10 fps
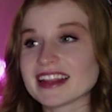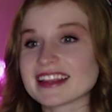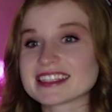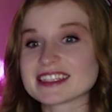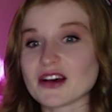
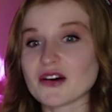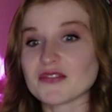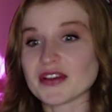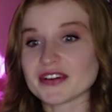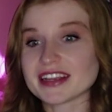Like, this is all
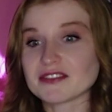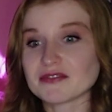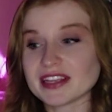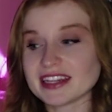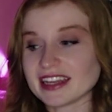very
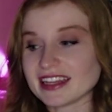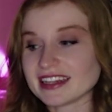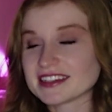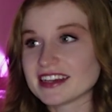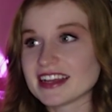
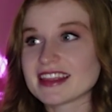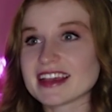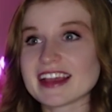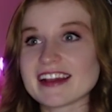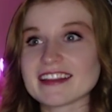convenient.
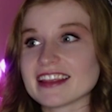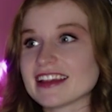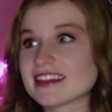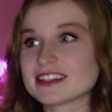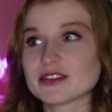They can't
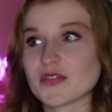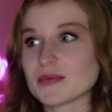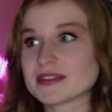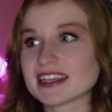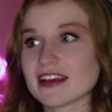link the two of
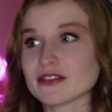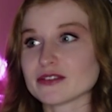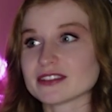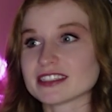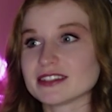them
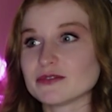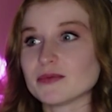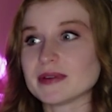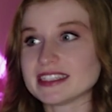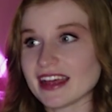together or she
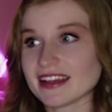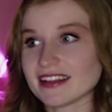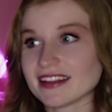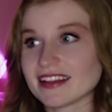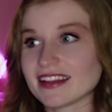will be
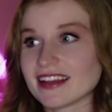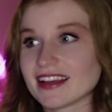dead.